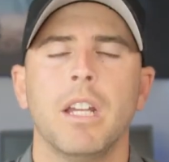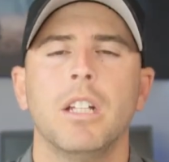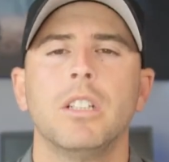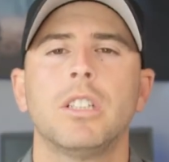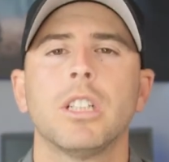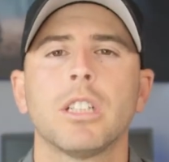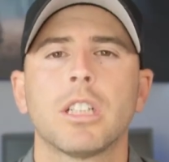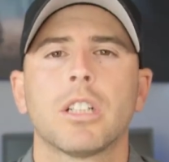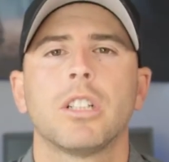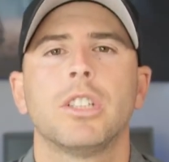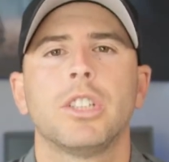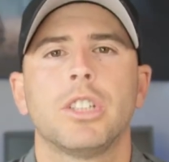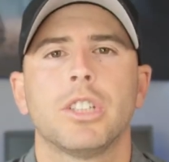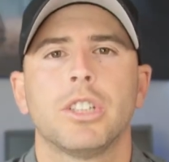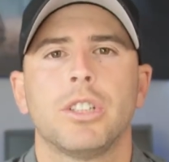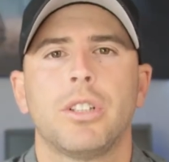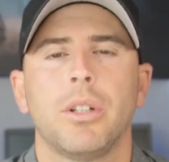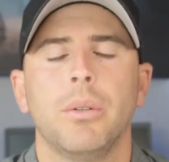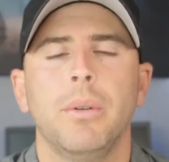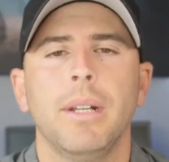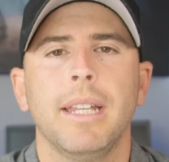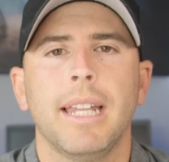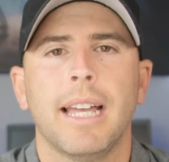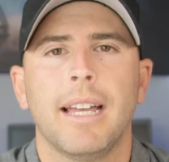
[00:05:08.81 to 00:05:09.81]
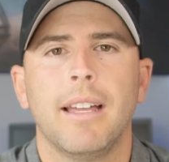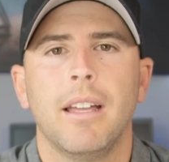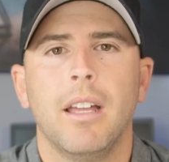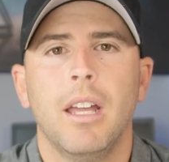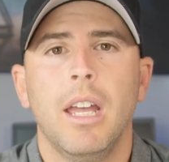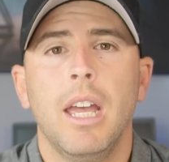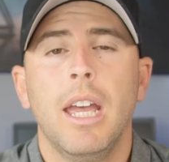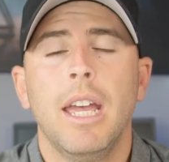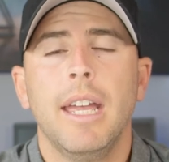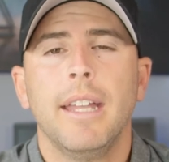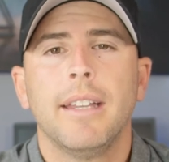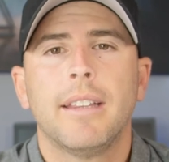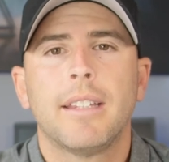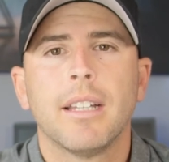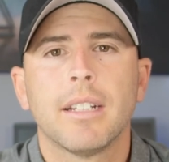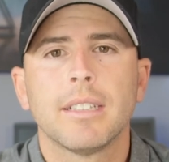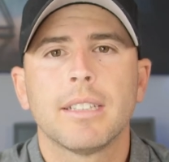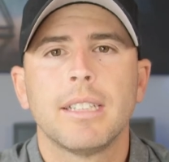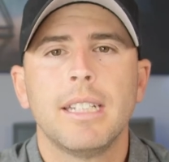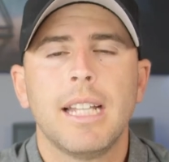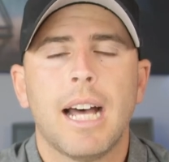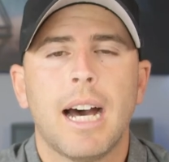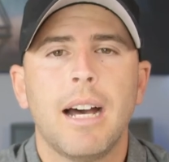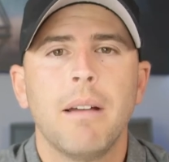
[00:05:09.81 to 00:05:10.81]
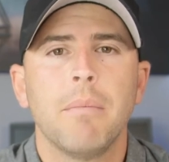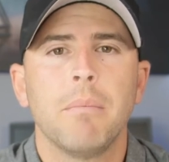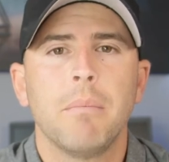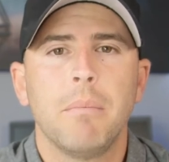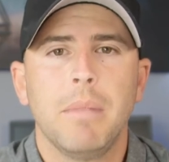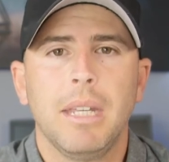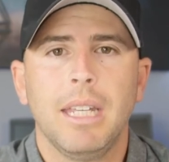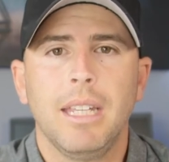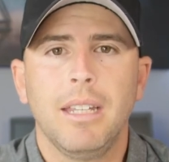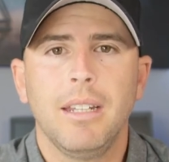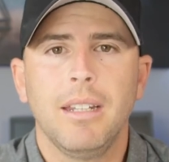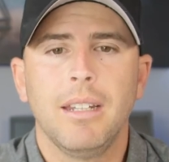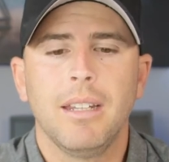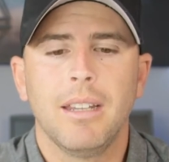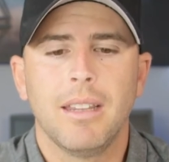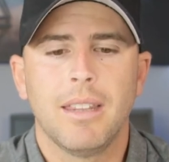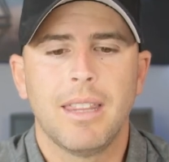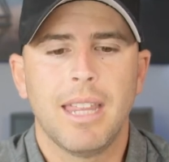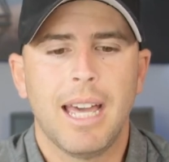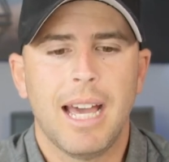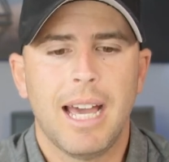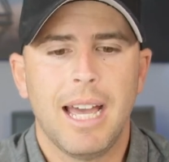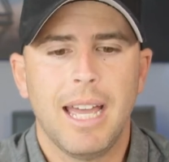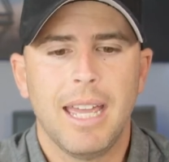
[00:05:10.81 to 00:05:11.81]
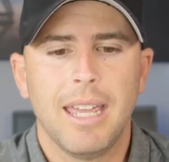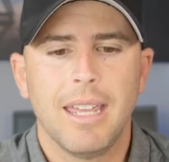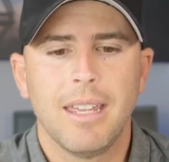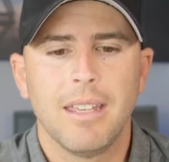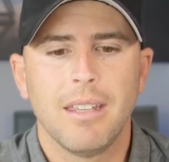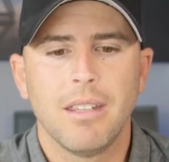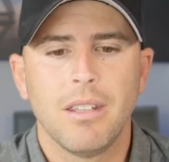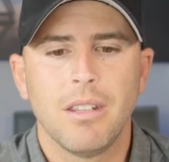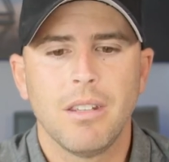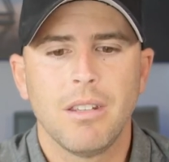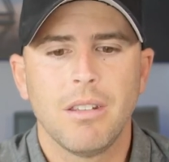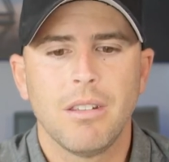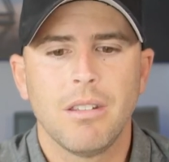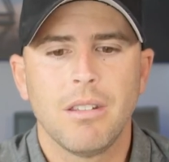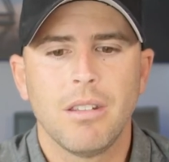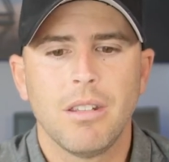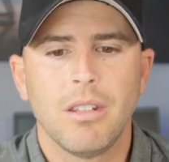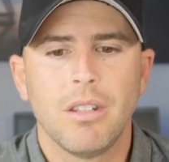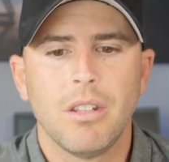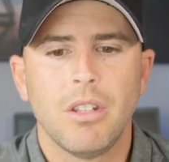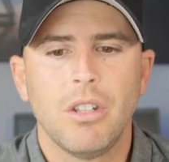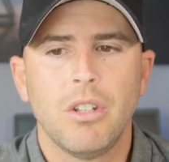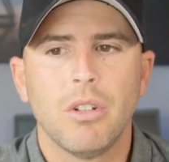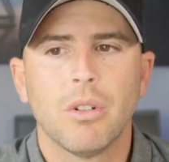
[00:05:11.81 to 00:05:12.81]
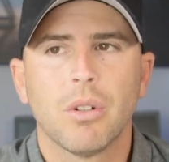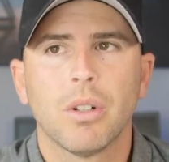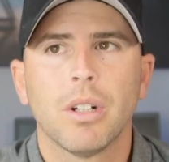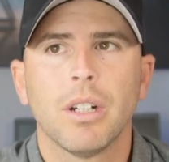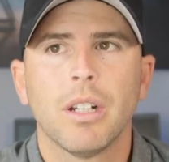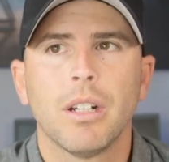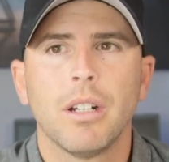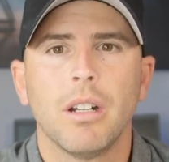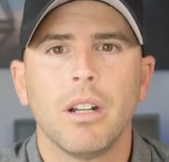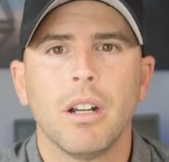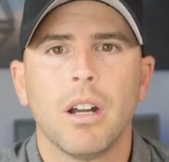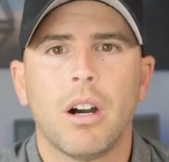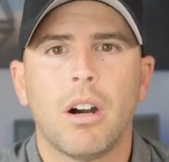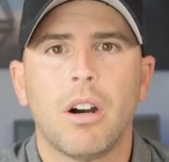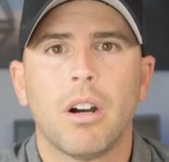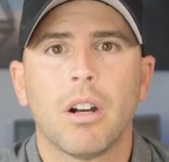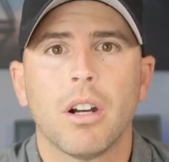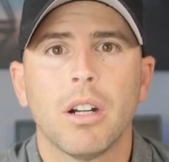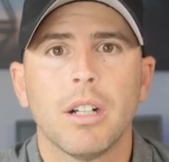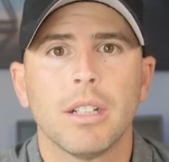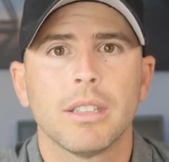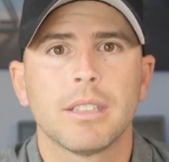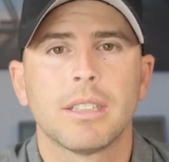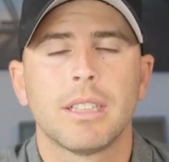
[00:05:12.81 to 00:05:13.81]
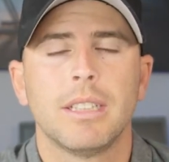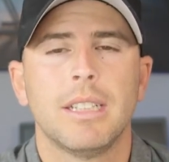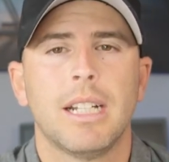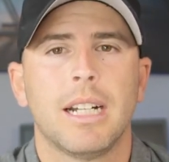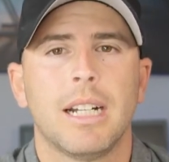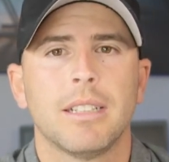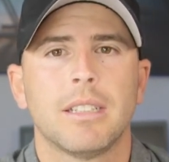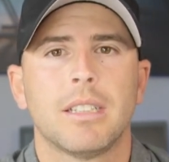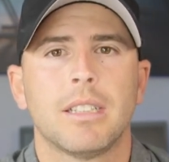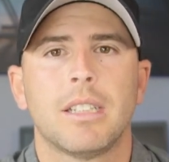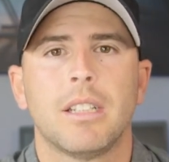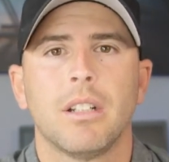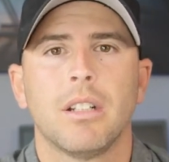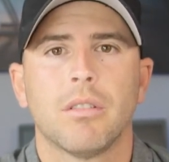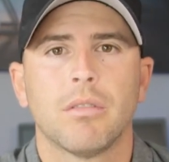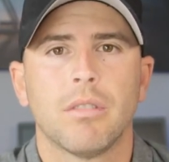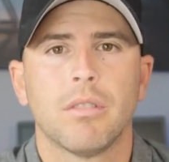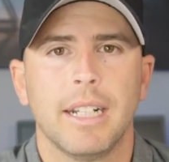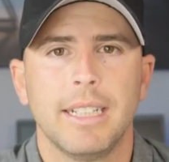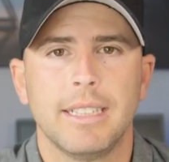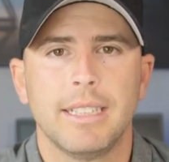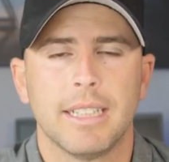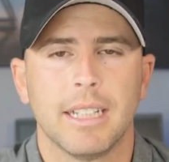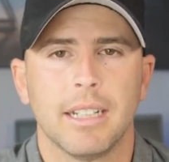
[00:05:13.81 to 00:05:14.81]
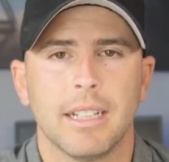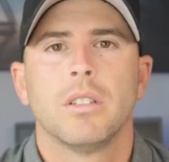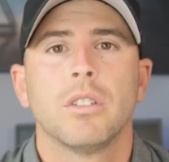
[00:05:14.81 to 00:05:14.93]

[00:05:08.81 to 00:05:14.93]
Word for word: just because you're doing that does not mean that your heart's not still racing.